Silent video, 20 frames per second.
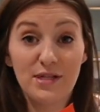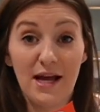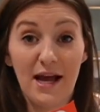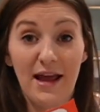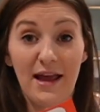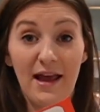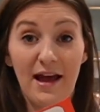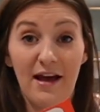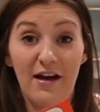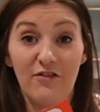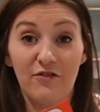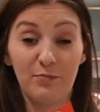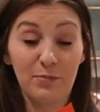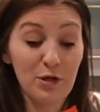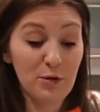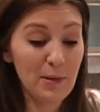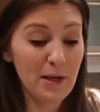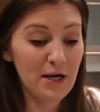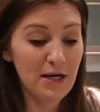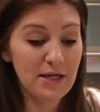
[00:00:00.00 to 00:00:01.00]
I have
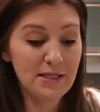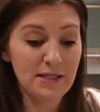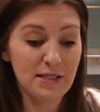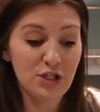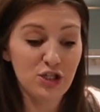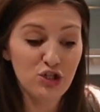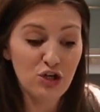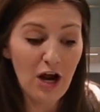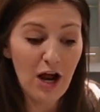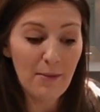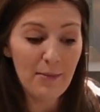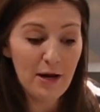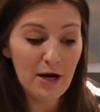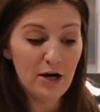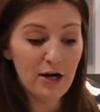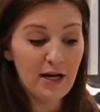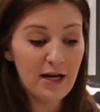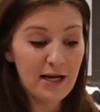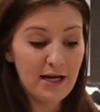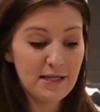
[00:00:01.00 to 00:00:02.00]
blueberries and
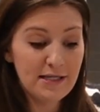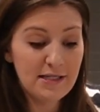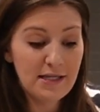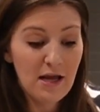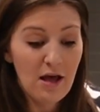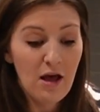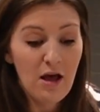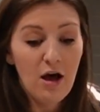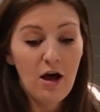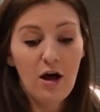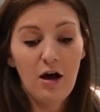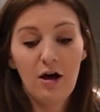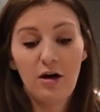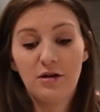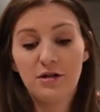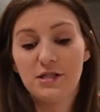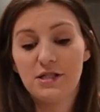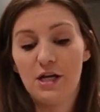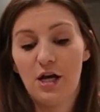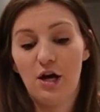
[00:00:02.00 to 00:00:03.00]
strawberries,
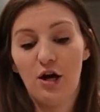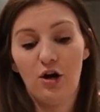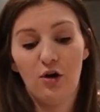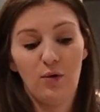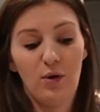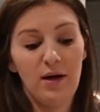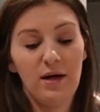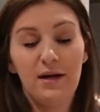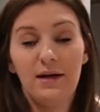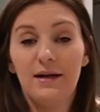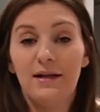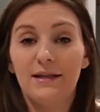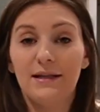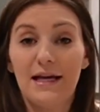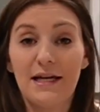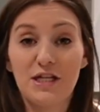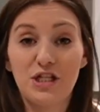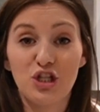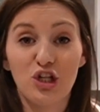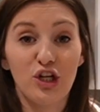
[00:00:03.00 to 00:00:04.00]
also
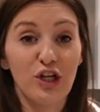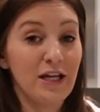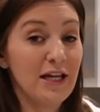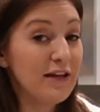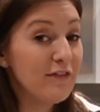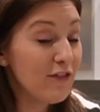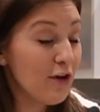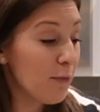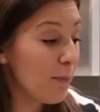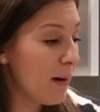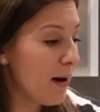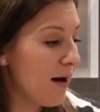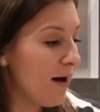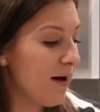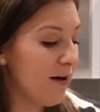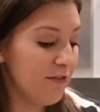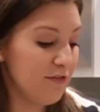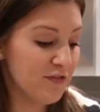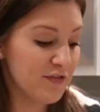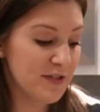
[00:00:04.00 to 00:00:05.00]
Lesser Evil
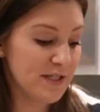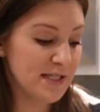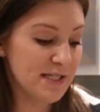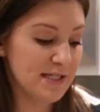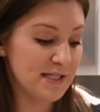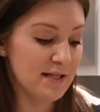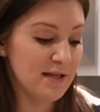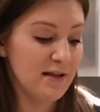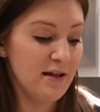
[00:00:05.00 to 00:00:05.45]
Puffs,